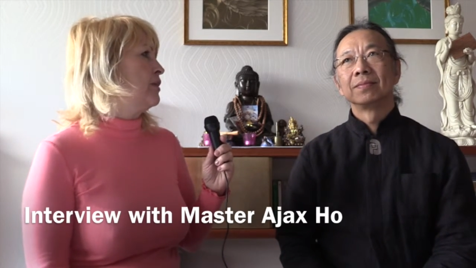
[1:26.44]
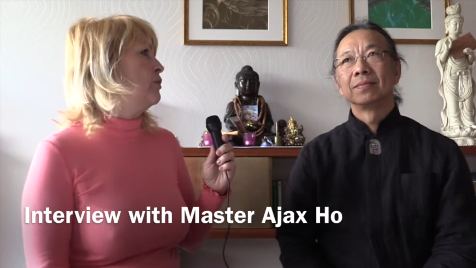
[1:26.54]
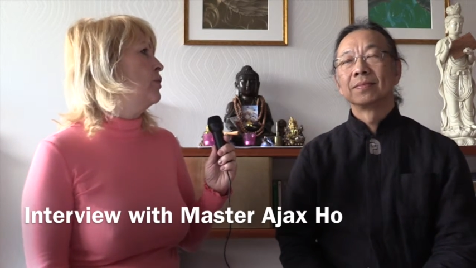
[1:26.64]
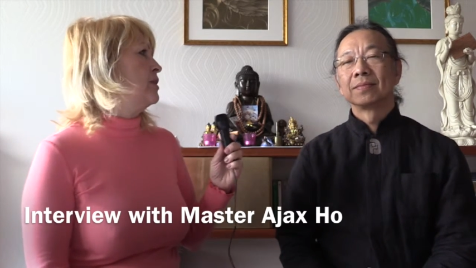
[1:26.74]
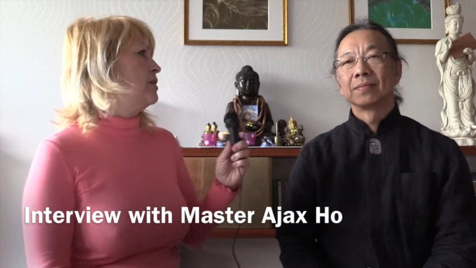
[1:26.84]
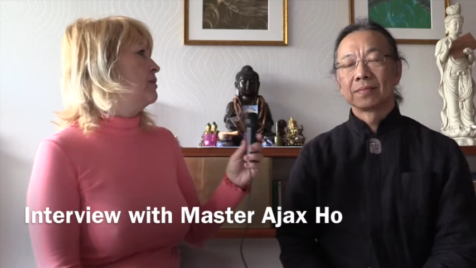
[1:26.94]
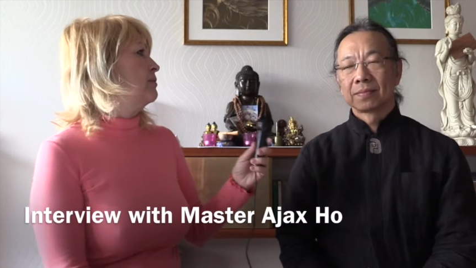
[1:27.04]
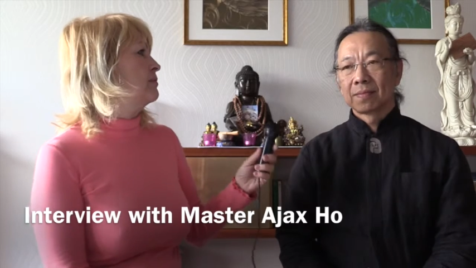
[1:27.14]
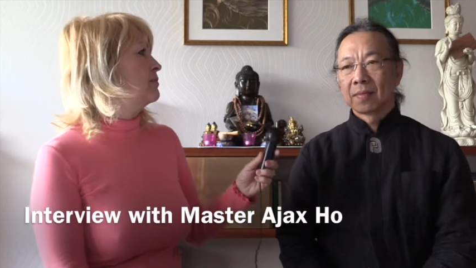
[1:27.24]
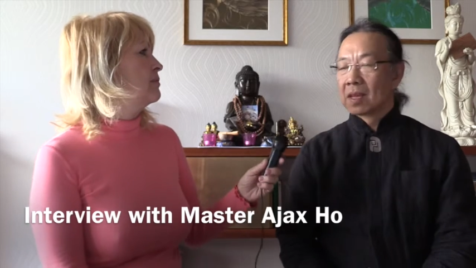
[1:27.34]
Speaker 1: the course?
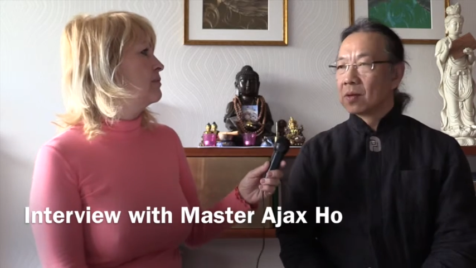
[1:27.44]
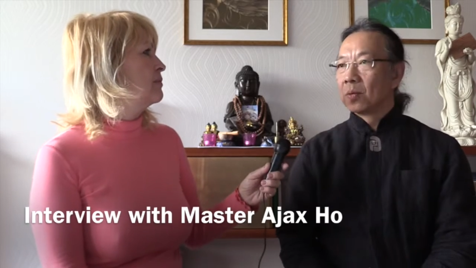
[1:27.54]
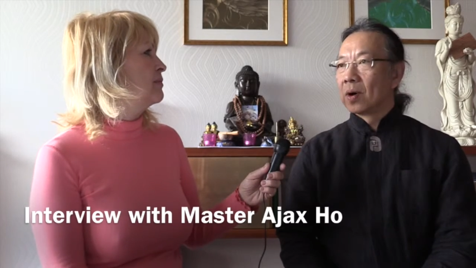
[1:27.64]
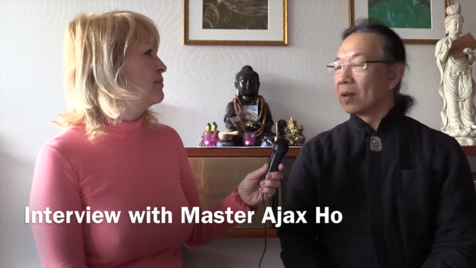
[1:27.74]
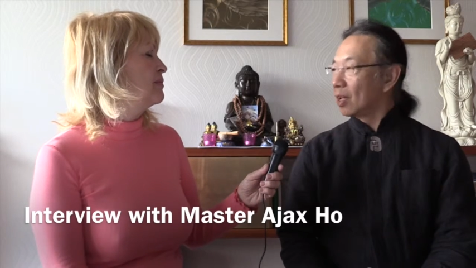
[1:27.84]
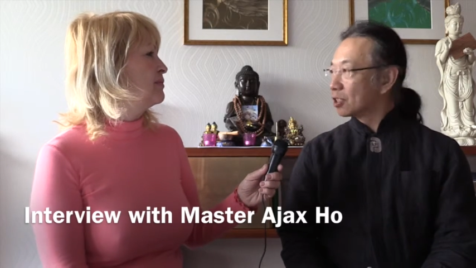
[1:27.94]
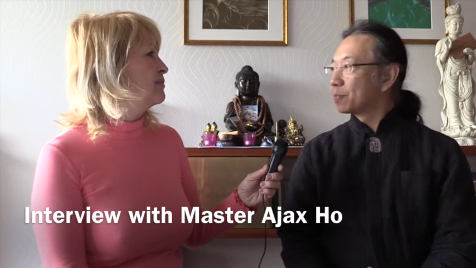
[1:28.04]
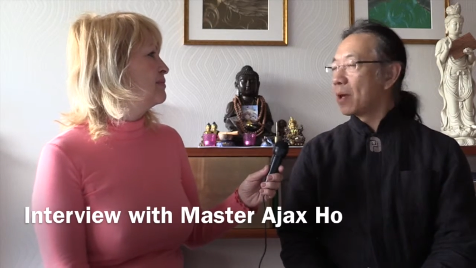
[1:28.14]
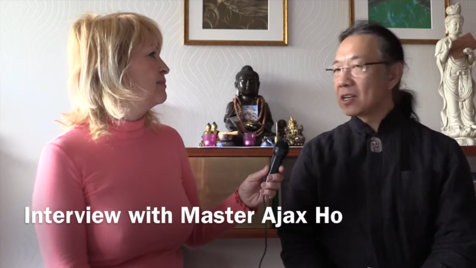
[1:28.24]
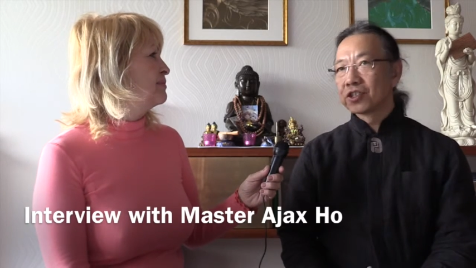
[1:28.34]
Well,
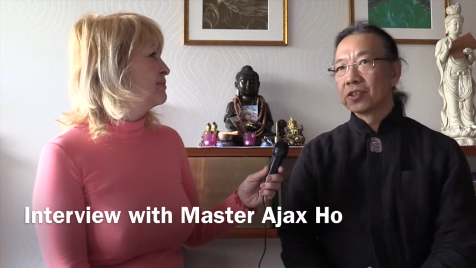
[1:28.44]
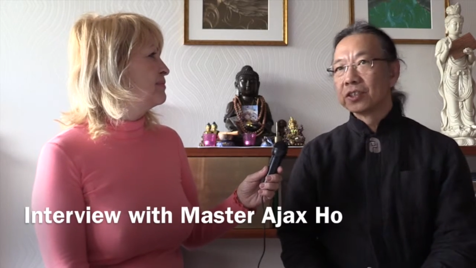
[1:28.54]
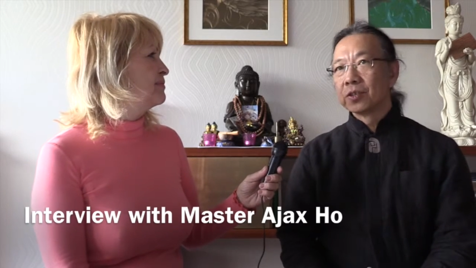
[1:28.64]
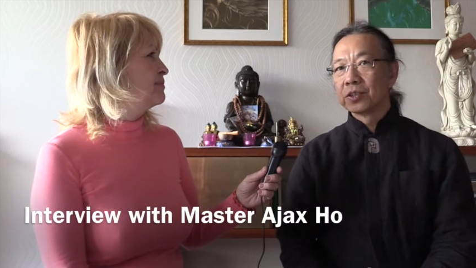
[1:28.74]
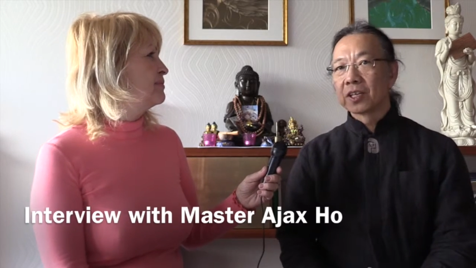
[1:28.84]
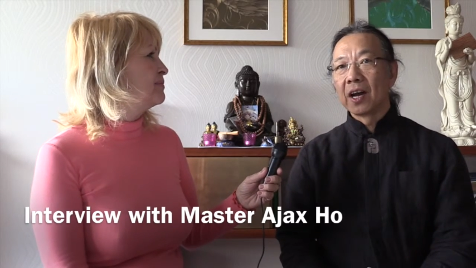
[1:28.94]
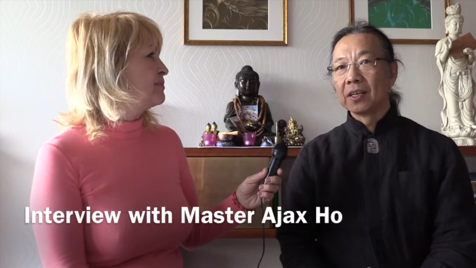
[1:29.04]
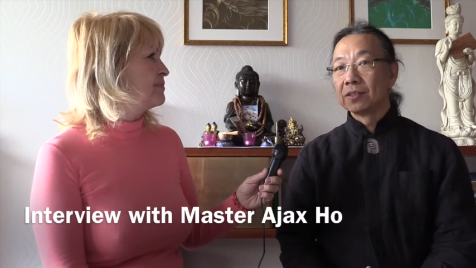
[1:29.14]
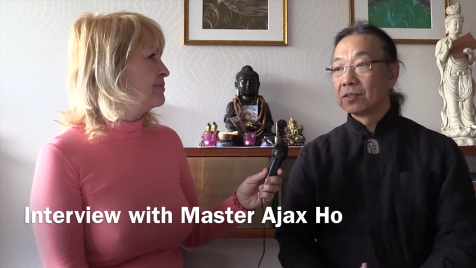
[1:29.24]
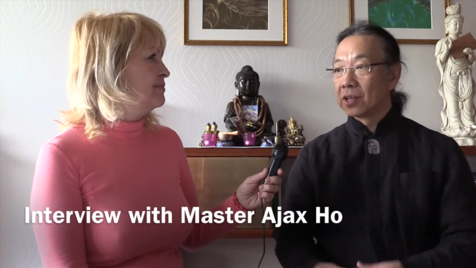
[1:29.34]
especially those
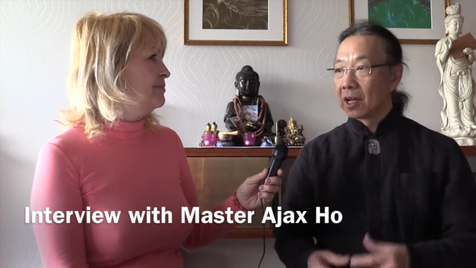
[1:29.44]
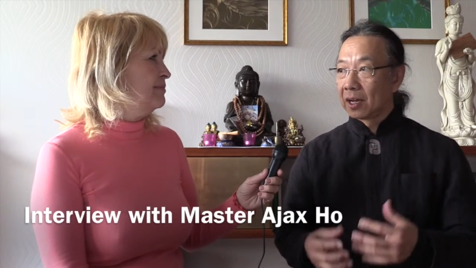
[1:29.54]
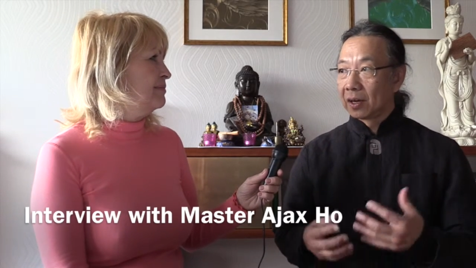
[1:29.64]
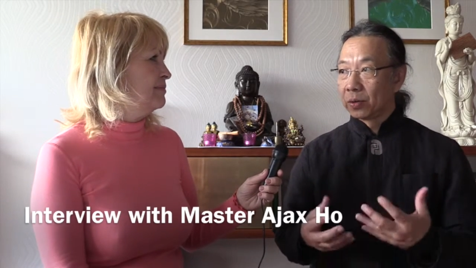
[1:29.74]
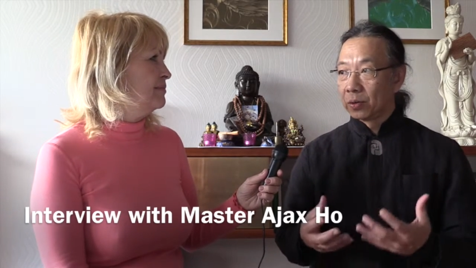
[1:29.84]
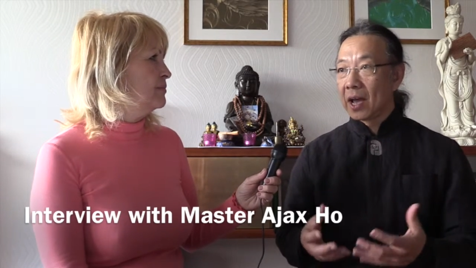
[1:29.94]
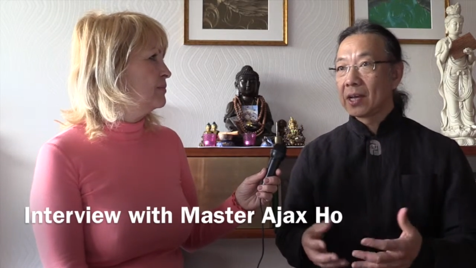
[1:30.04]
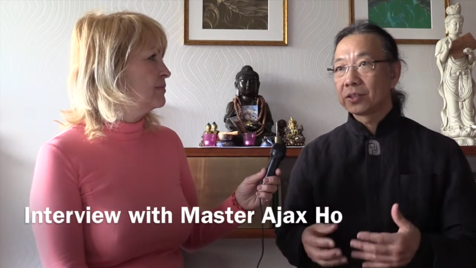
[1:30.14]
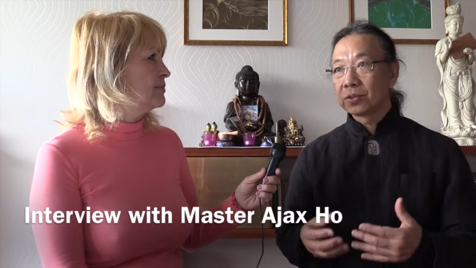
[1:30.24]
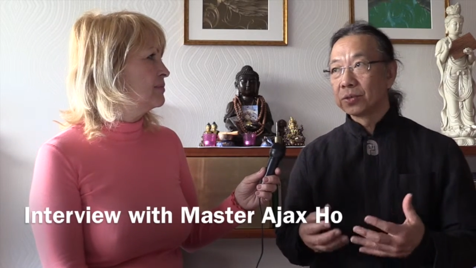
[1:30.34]
kinds uh, who
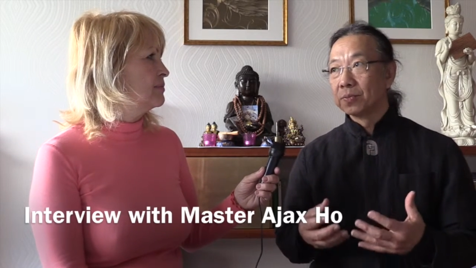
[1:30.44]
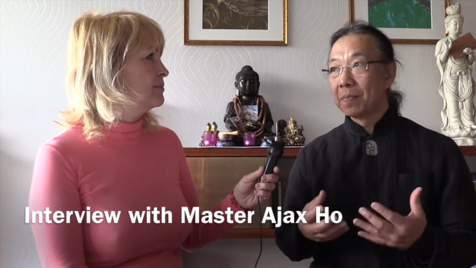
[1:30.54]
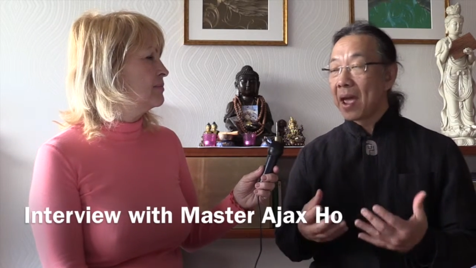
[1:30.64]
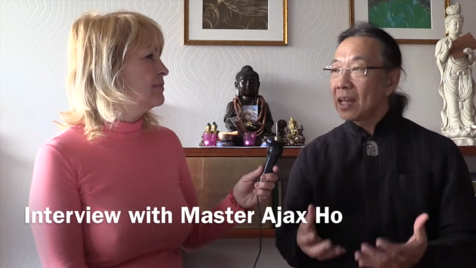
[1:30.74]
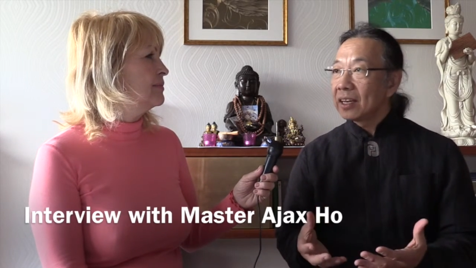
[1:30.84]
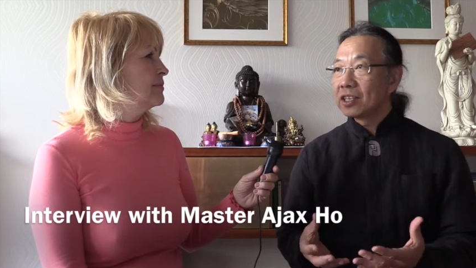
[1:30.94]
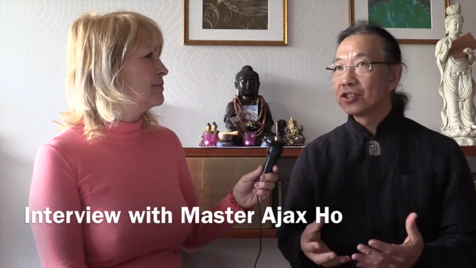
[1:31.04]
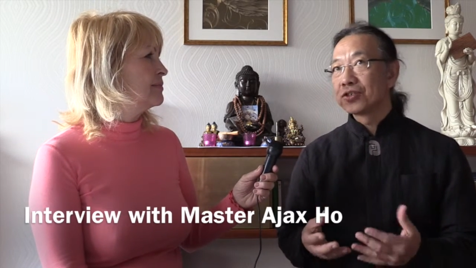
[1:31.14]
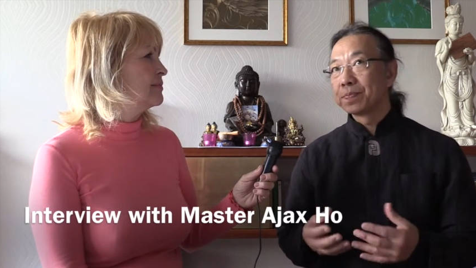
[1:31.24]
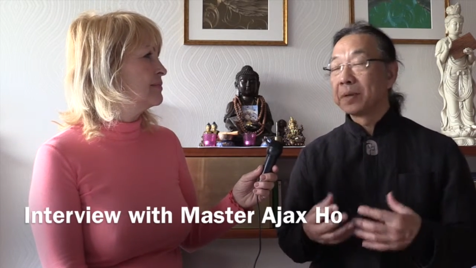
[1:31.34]
has to
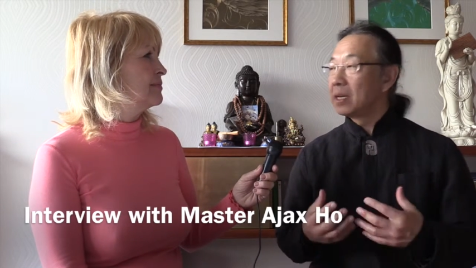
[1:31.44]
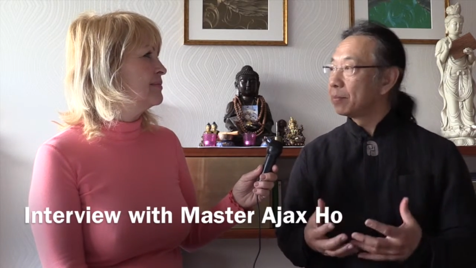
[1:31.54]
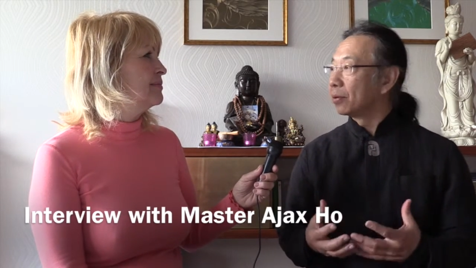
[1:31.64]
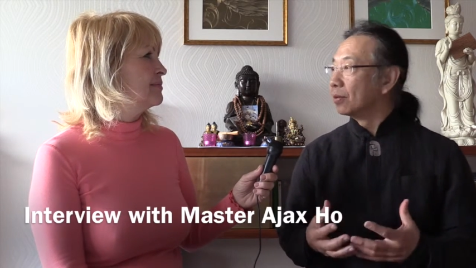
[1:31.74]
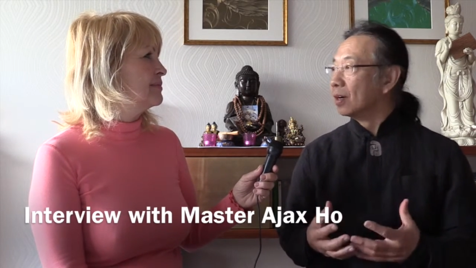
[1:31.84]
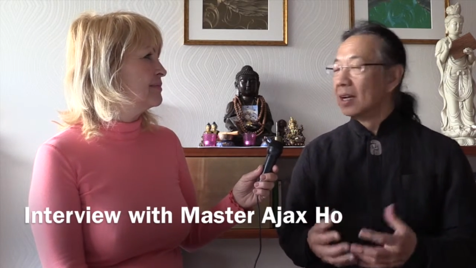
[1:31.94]
manage people,